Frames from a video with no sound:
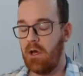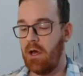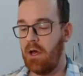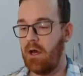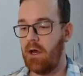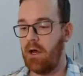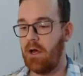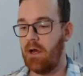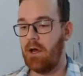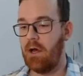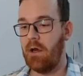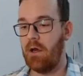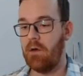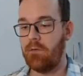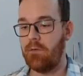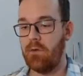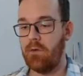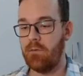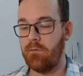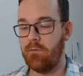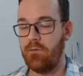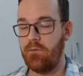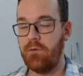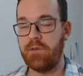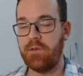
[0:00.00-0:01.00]
uh, a
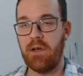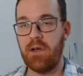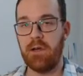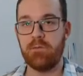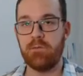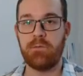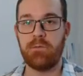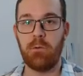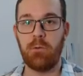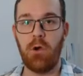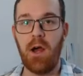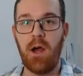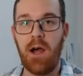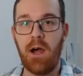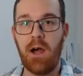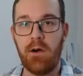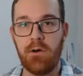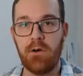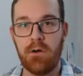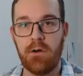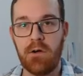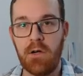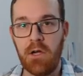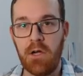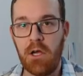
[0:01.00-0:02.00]
few times per
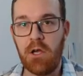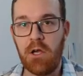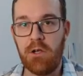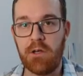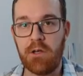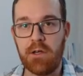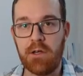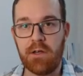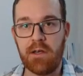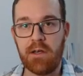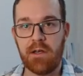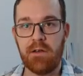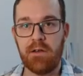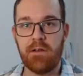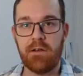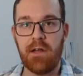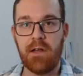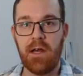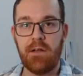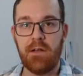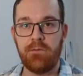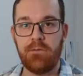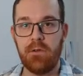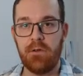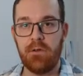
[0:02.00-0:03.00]
hour, you're going to get an
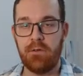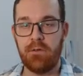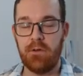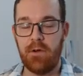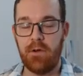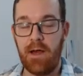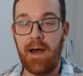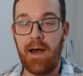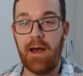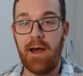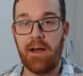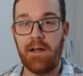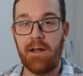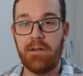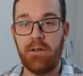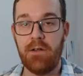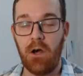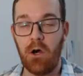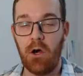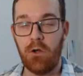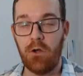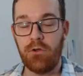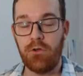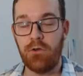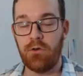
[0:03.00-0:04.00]
ad, uh, ad
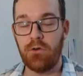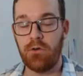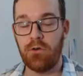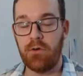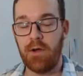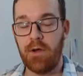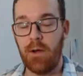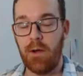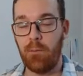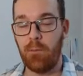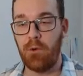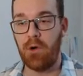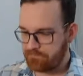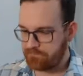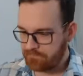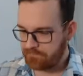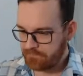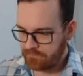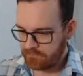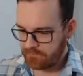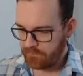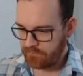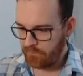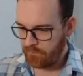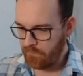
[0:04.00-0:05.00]
on your browser
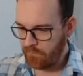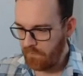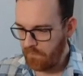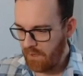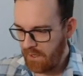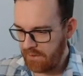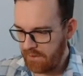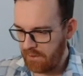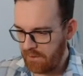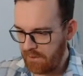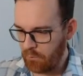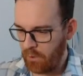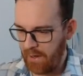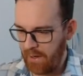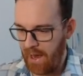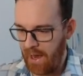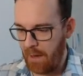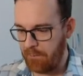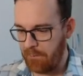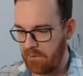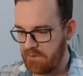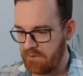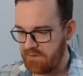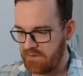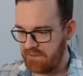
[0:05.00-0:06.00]
and then what
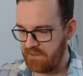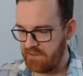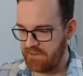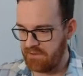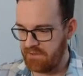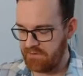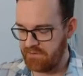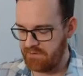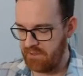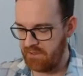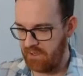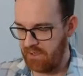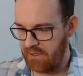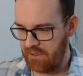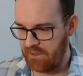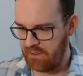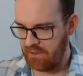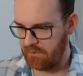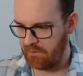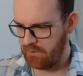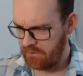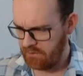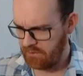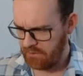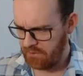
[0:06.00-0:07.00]
happens is
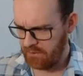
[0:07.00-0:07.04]
uh,